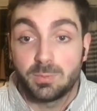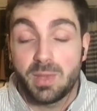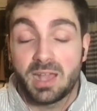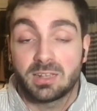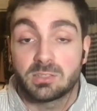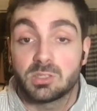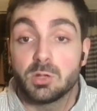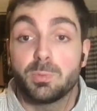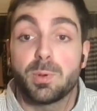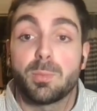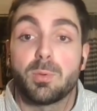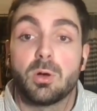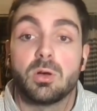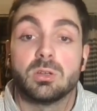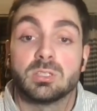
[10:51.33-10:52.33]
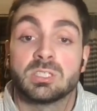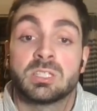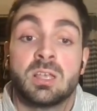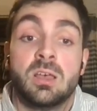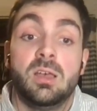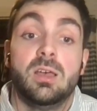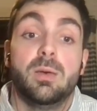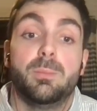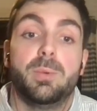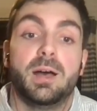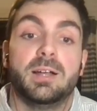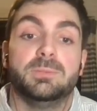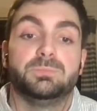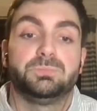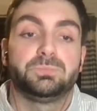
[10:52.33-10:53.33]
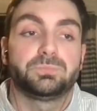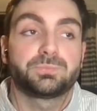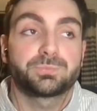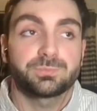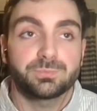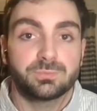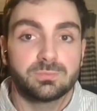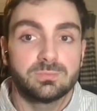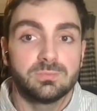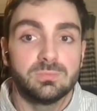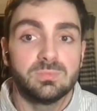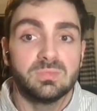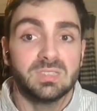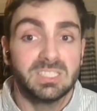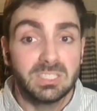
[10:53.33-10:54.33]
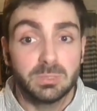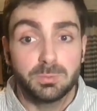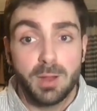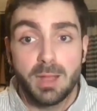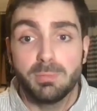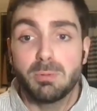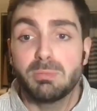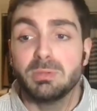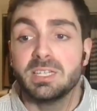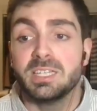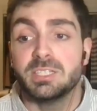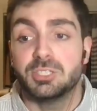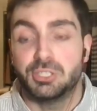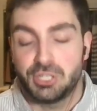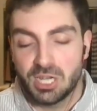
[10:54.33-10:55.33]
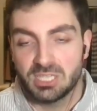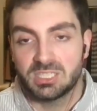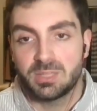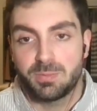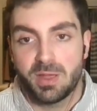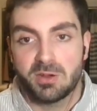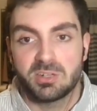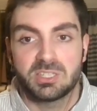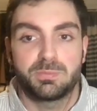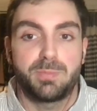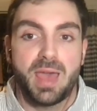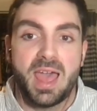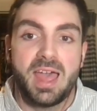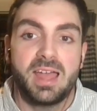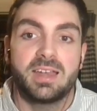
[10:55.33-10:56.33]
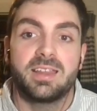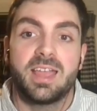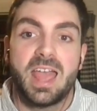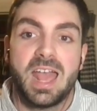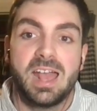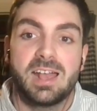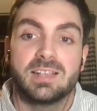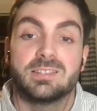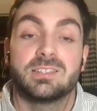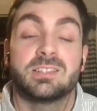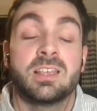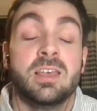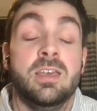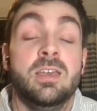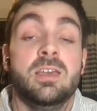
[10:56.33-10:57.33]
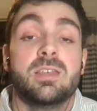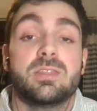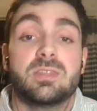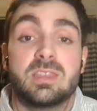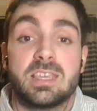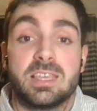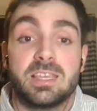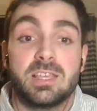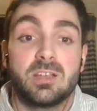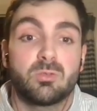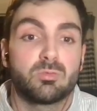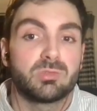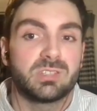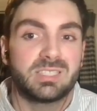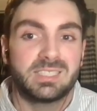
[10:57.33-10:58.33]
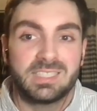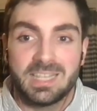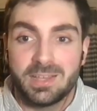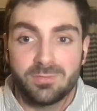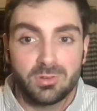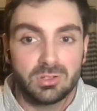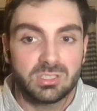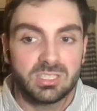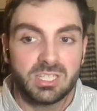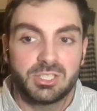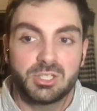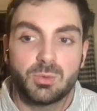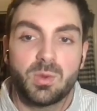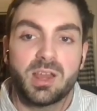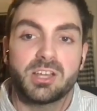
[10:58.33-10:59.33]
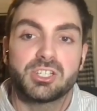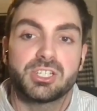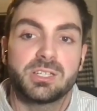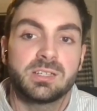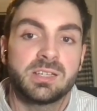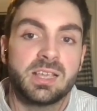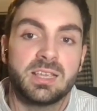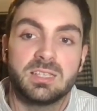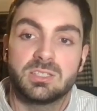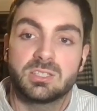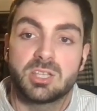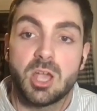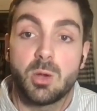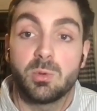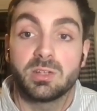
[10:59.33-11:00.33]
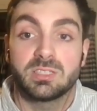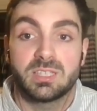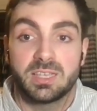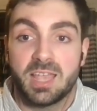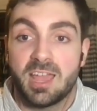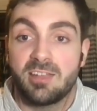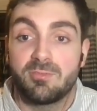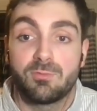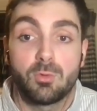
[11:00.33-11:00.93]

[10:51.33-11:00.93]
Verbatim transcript: to back Super Bowls, but this is probably just about as bad as the receiver situation is going to get